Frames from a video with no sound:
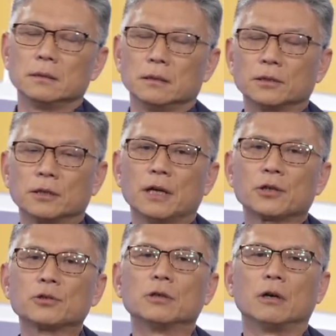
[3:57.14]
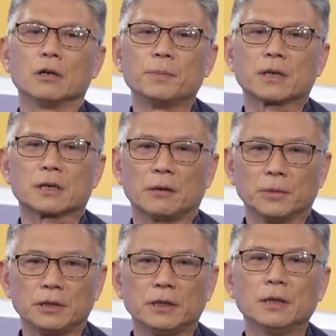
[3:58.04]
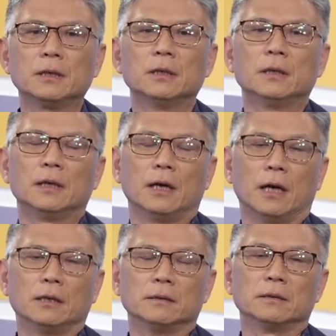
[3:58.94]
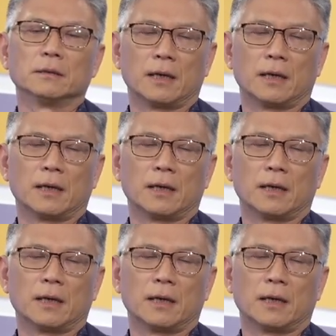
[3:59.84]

International Olympic Committee and